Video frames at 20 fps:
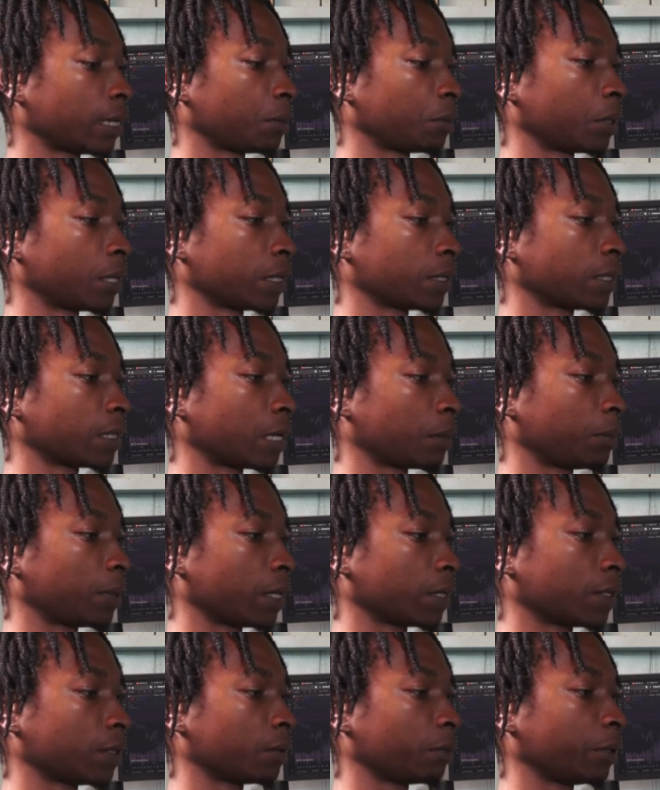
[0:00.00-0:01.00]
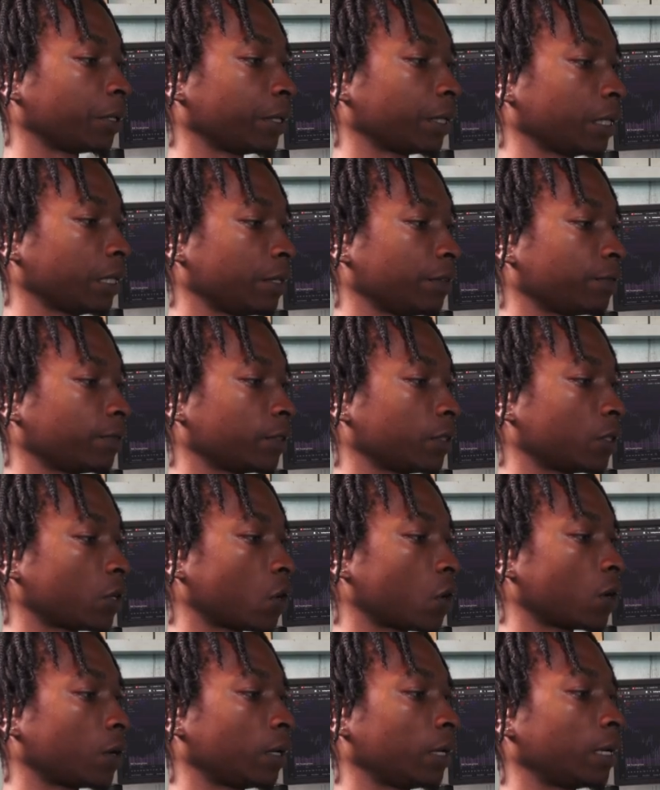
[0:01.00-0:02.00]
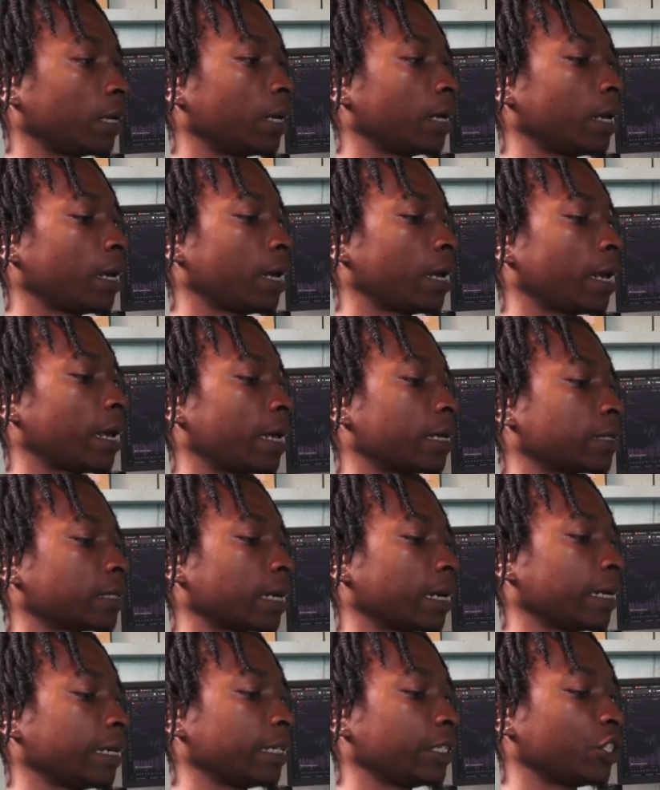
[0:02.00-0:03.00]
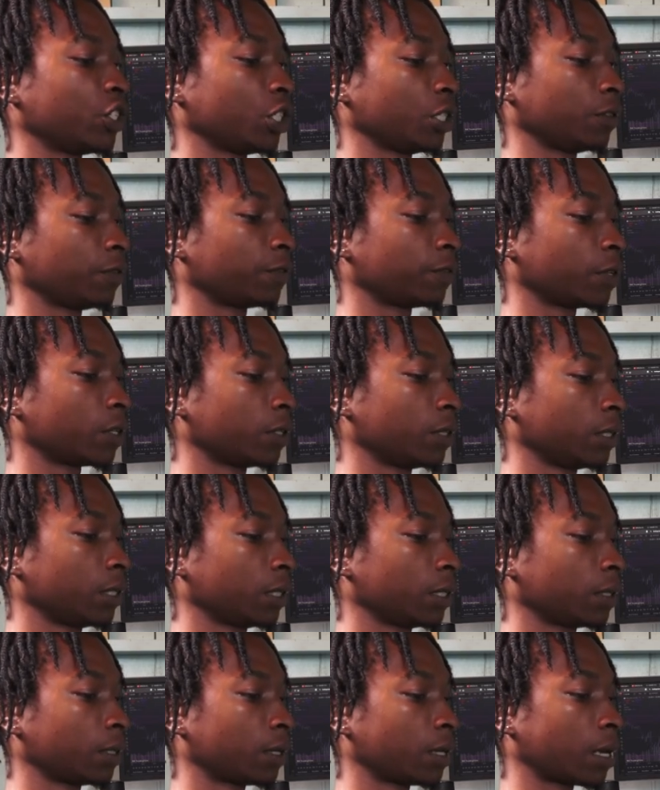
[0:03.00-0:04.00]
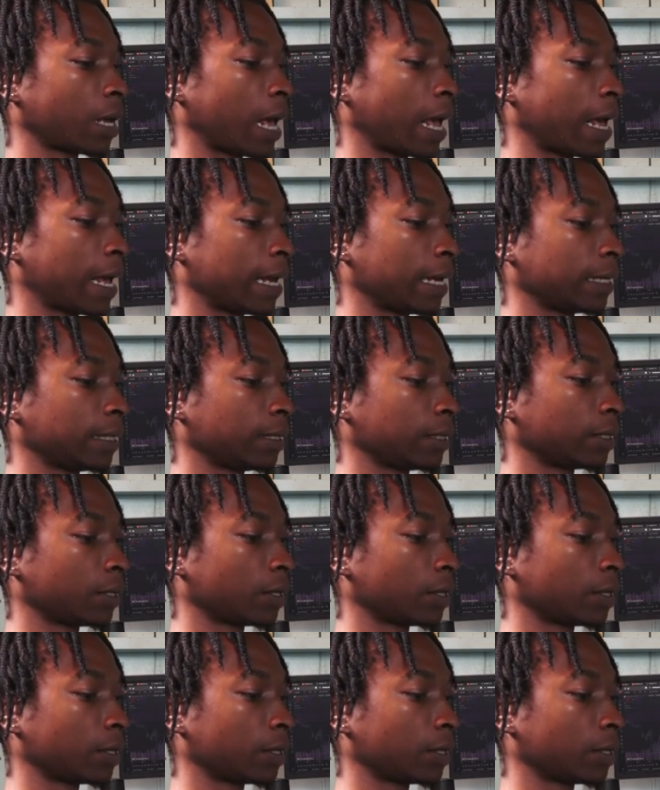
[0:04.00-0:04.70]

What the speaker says: brought stop loss to break even on Sieg Fund and